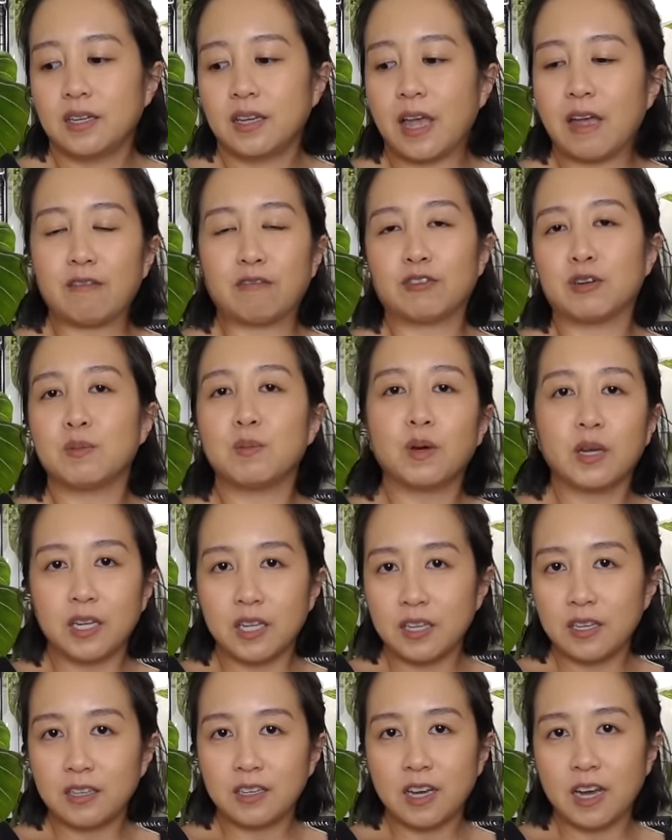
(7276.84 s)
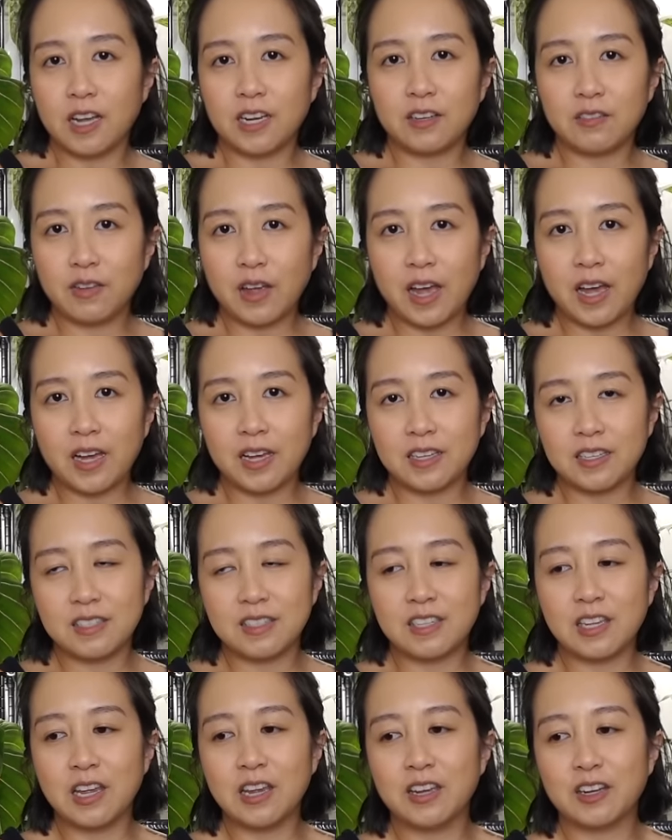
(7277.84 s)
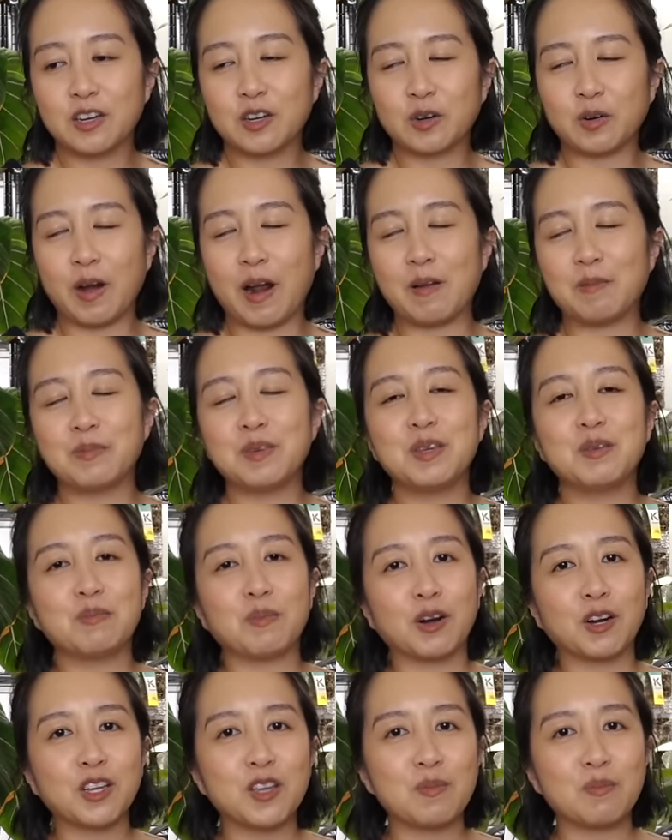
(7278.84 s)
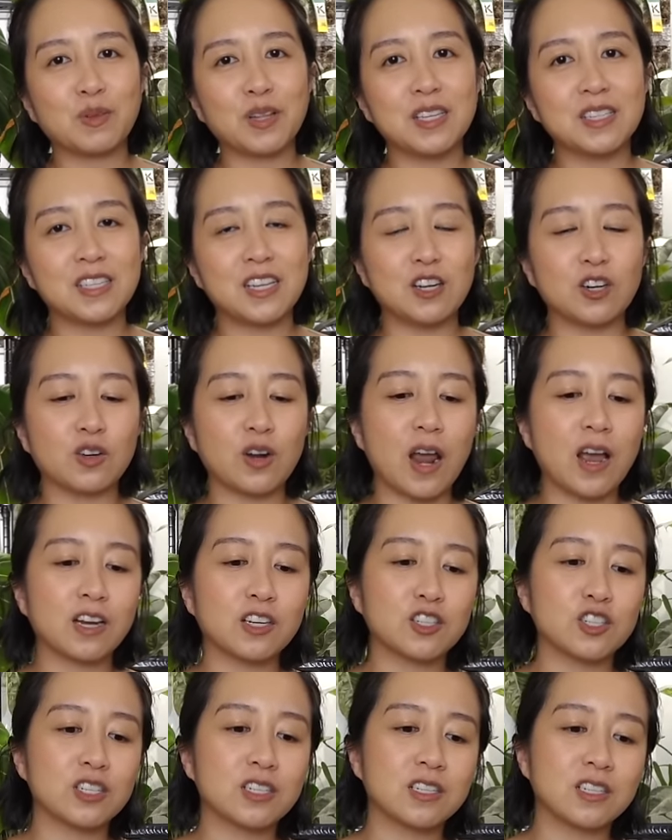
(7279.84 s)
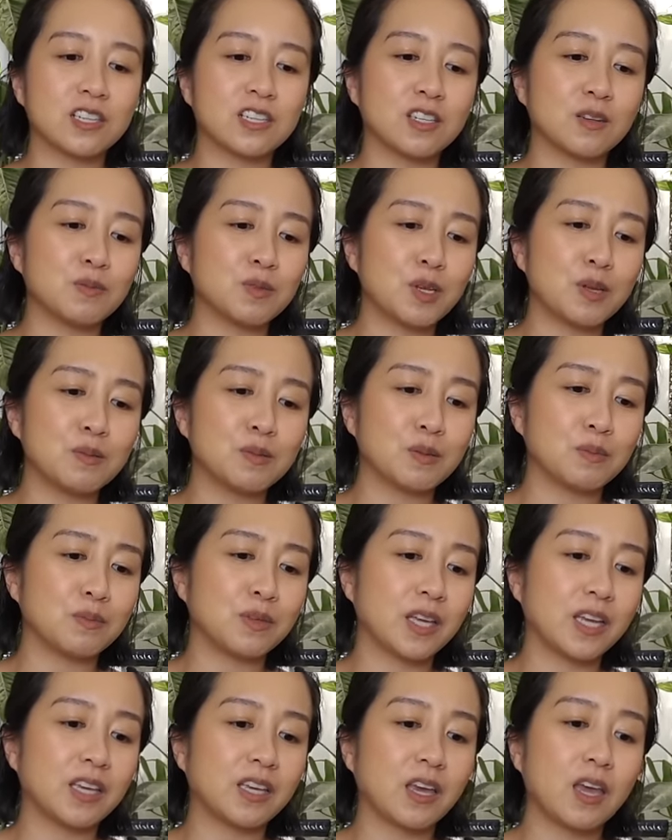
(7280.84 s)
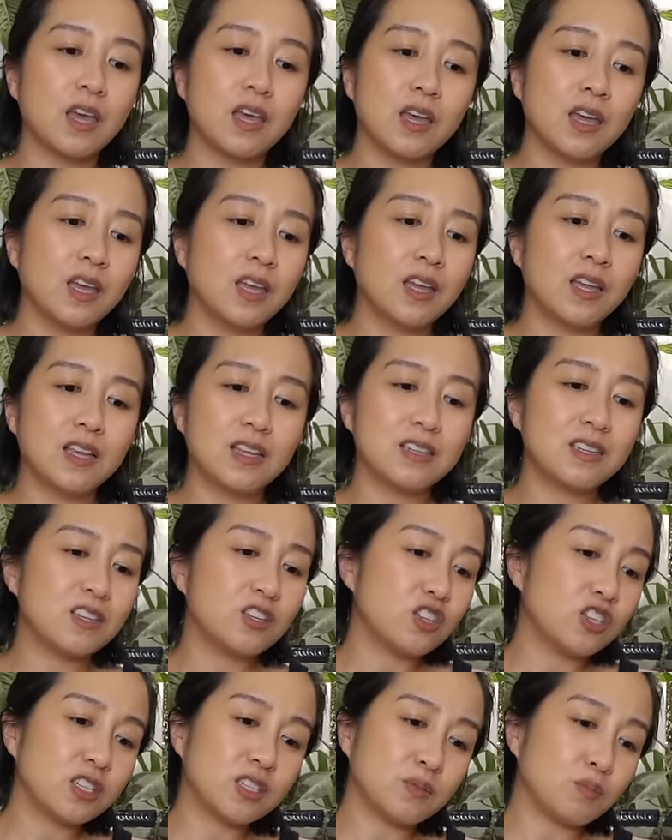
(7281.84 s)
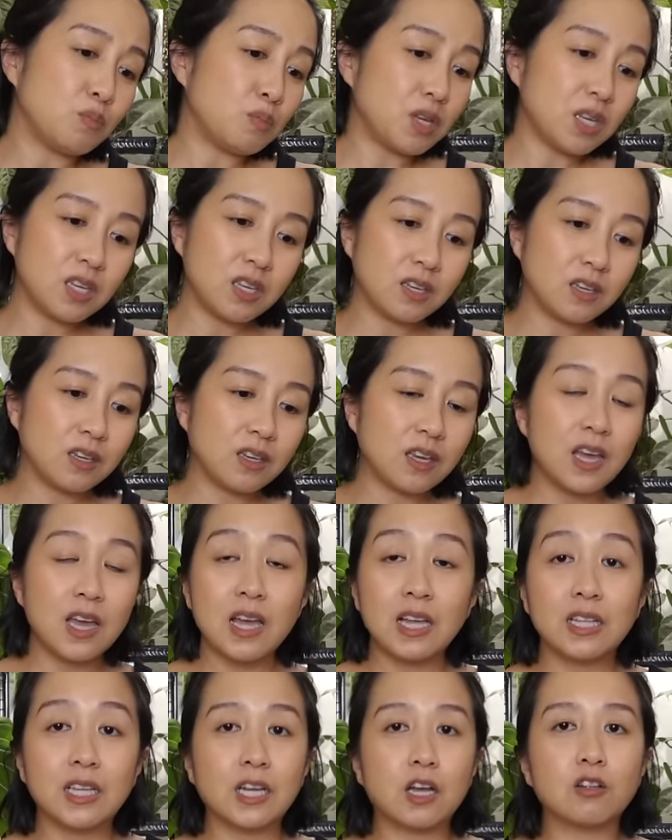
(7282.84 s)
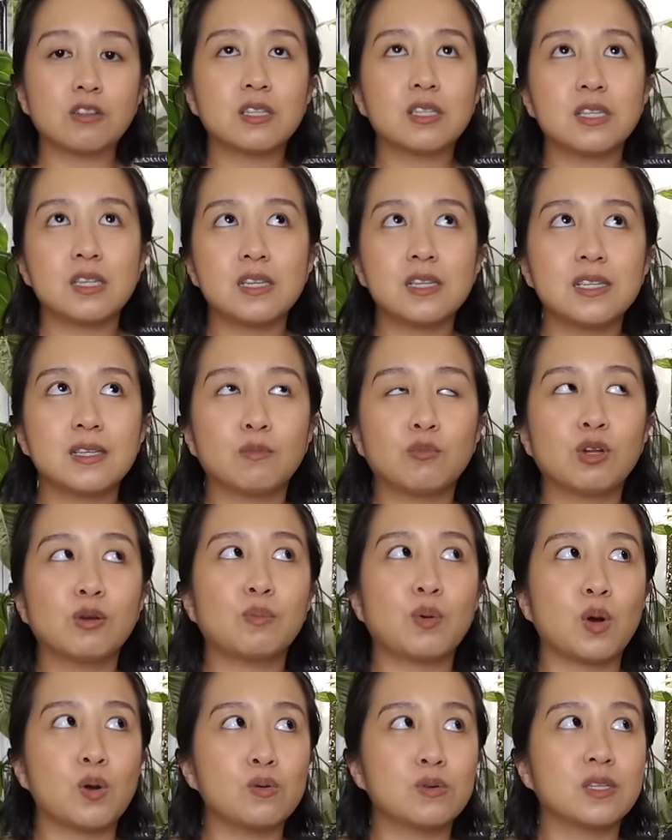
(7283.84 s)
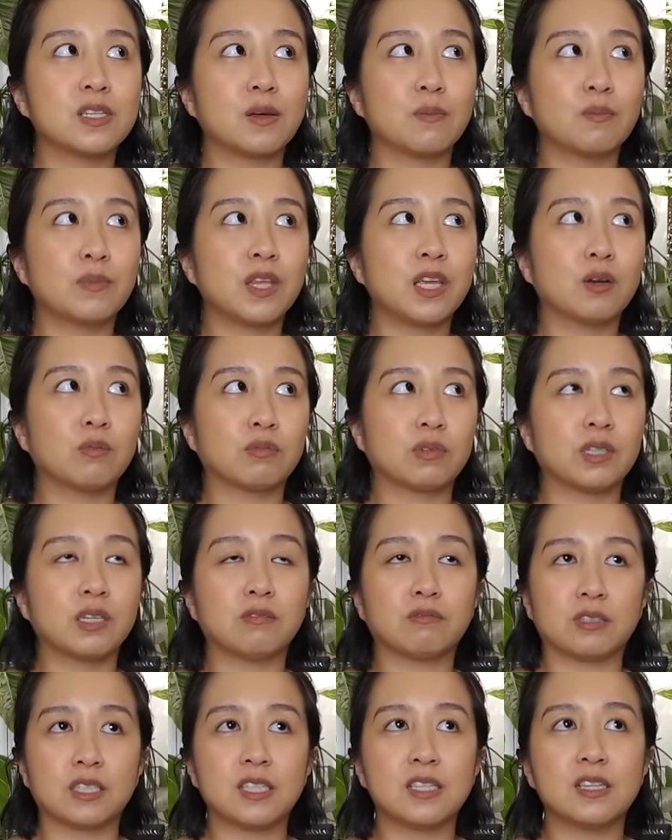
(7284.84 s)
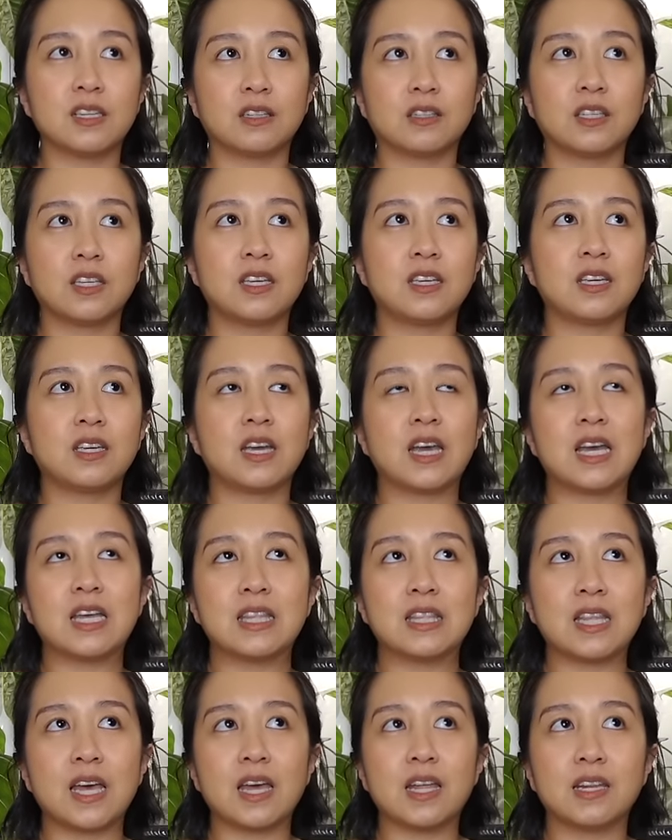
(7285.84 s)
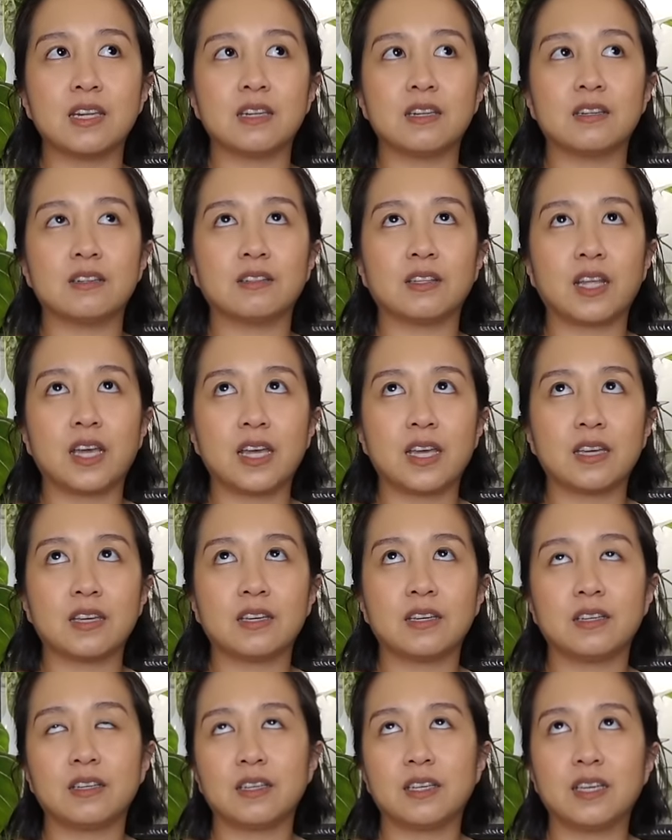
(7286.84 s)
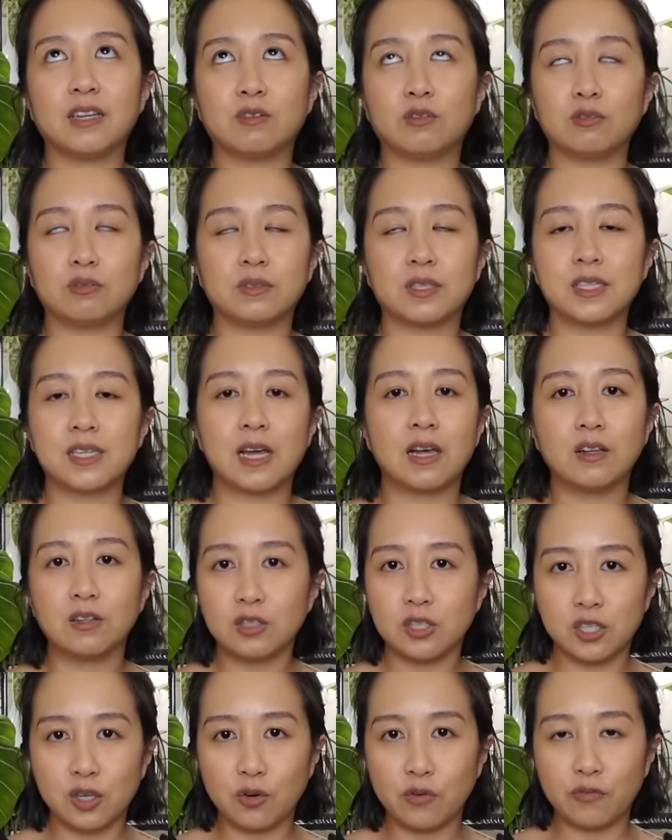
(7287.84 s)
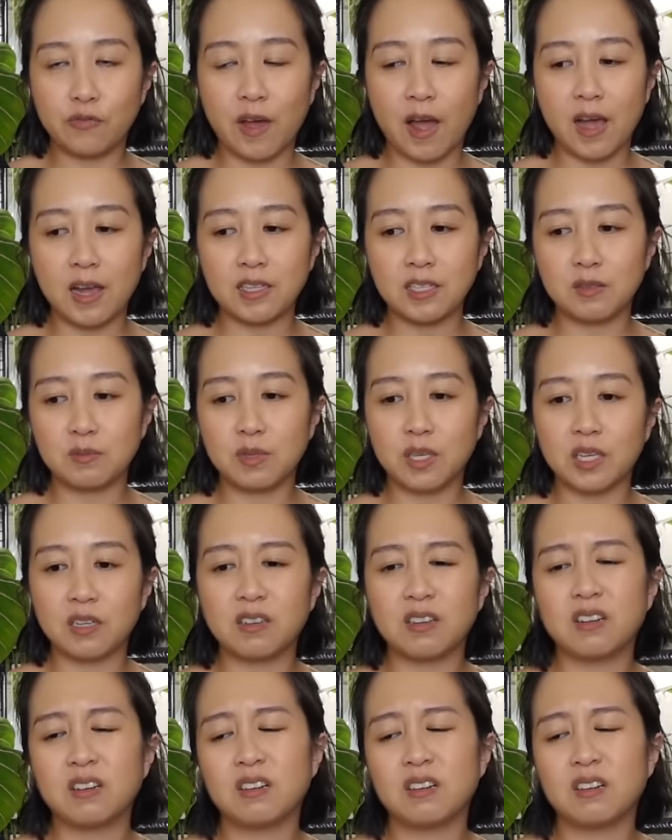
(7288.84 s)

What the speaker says: everybody kind of has crappy marketplace interactions, because sometimes I'm like, is it just me? Like, I'll see someone post something really recently and then like it'll sell so fast. I'm like,